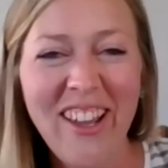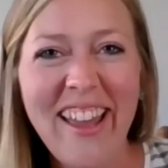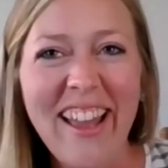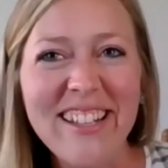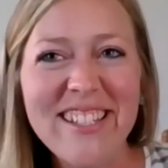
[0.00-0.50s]

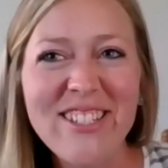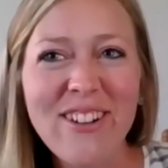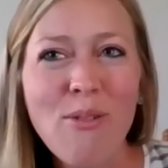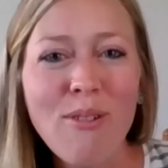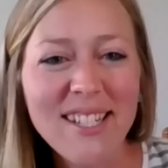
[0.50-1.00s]
And so
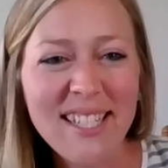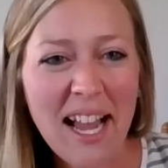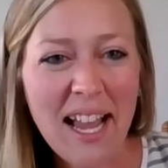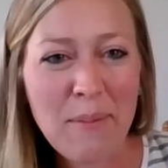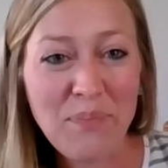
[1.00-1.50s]
one
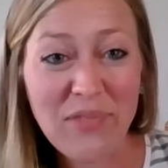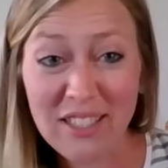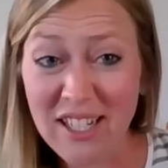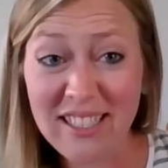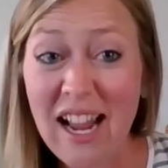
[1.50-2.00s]
time,
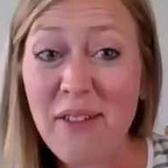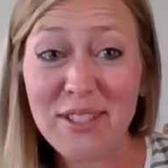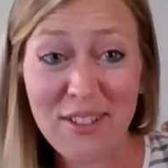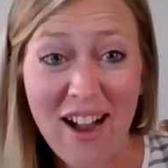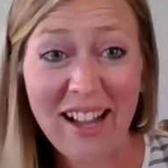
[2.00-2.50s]
luckily I was
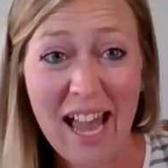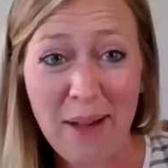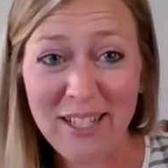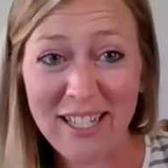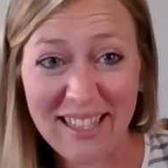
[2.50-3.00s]
not
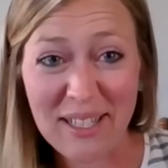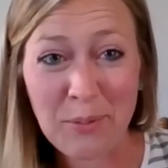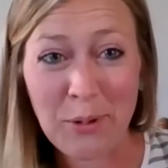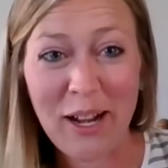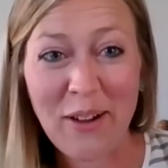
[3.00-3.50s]
captain at this
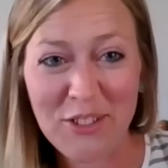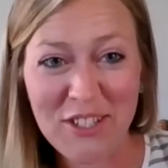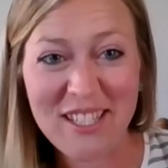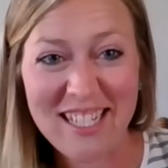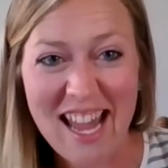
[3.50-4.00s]
point, I was
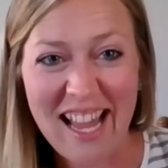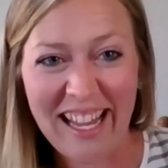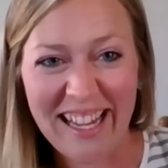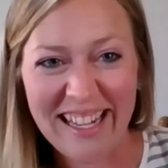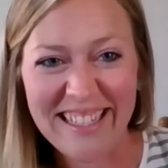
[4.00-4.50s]
just a
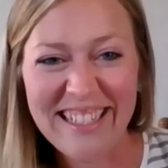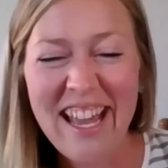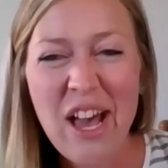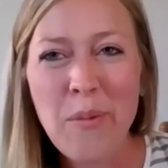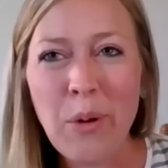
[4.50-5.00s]
deckhand,
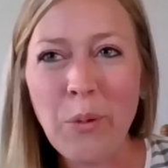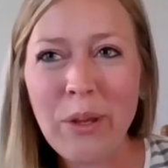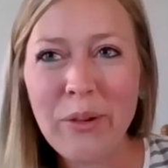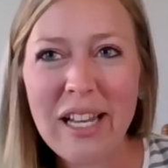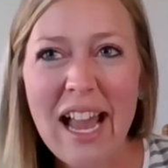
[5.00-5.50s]
but we
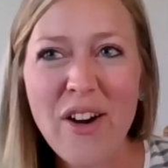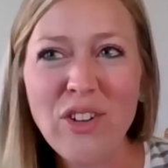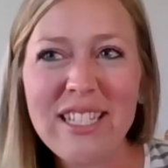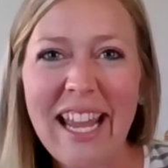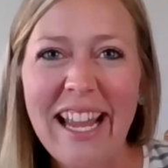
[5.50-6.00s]
went out
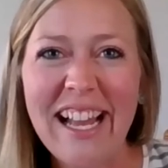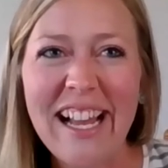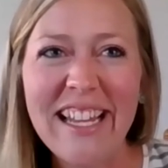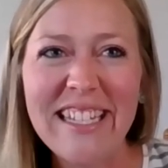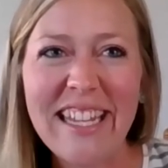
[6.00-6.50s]

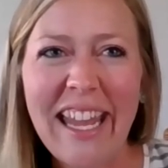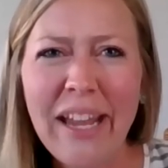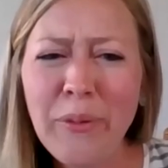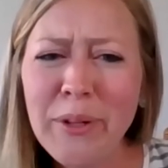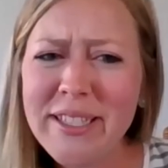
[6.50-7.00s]
and it
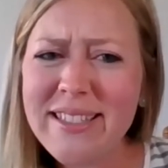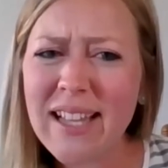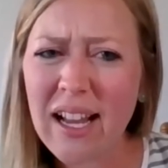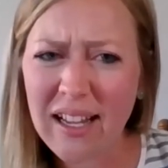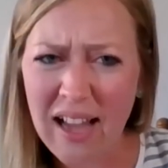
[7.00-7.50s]
was
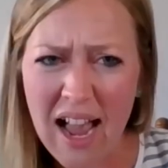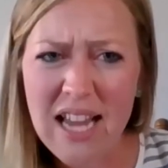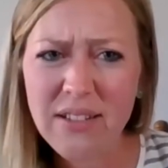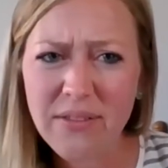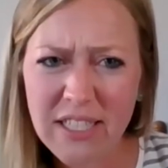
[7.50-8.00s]

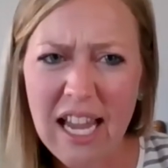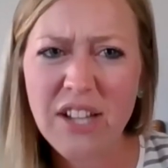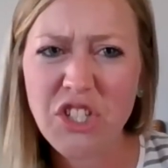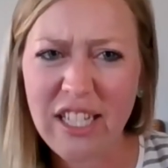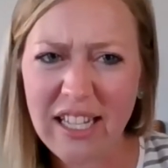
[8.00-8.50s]
kind of
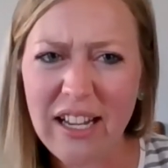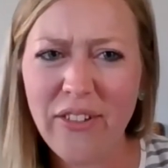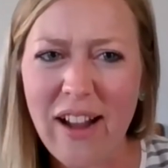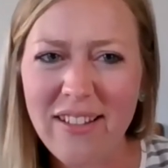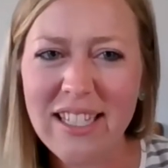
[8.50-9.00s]
sketchy getting
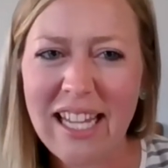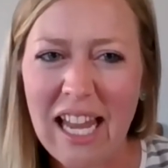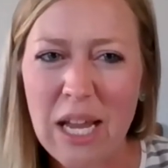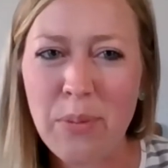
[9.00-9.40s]
around the Cape.